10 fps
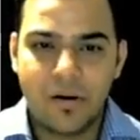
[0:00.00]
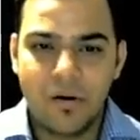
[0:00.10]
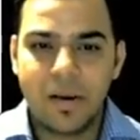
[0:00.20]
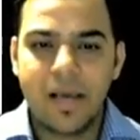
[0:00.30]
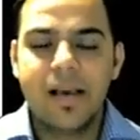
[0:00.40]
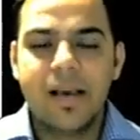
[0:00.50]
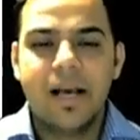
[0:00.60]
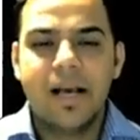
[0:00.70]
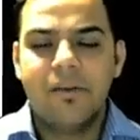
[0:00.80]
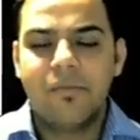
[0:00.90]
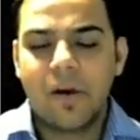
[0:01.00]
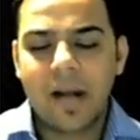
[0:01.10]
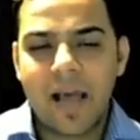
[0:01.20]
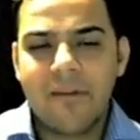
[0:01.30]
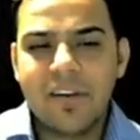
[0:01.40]
Okay, for
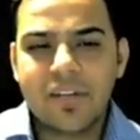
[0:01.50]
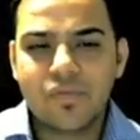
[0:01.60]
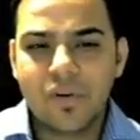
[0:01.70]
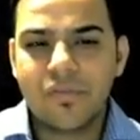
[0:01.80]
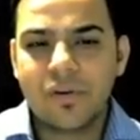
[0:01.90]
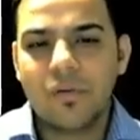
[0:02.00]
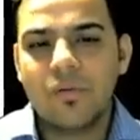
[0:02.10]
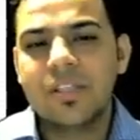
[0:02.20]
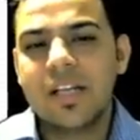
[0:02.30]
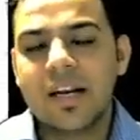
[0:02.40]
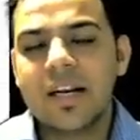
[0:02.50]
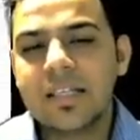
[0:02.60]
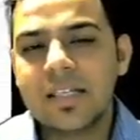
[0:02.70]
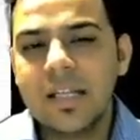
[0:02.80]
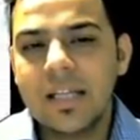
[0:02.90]
every SWIFT code
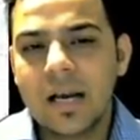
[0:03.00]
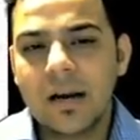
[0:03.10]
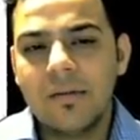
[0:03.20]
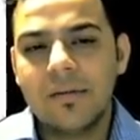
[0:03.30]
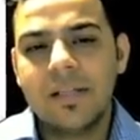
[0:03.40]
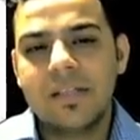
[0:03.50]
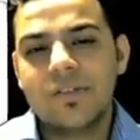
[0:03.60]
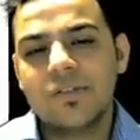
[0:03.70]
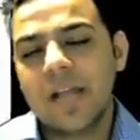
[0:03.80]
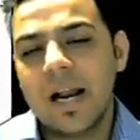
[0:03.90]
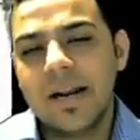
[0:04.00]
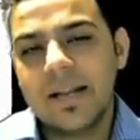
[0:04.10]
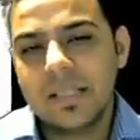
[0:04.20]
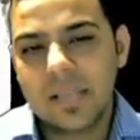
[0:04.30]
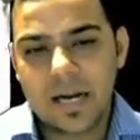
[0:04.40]
generation, this society
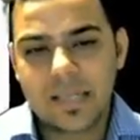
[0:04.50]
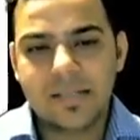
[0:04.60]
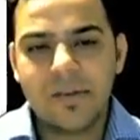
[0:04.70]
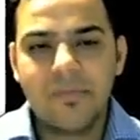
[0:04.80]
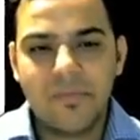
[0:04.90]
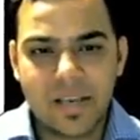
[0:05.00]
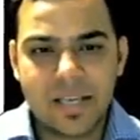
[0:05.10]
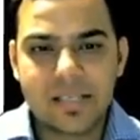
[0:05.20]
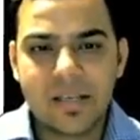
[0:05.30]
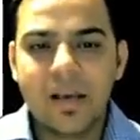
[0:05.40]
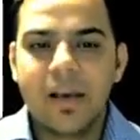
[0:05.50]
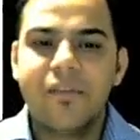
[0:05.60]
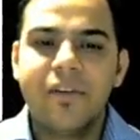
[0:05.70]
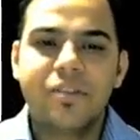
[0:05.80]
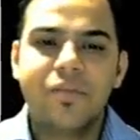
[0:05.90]
charge some fees
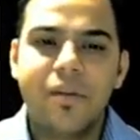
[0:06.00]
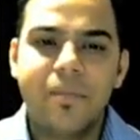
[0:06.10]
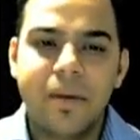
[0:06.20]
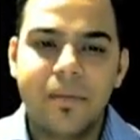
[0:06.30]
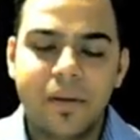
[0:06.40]
which will be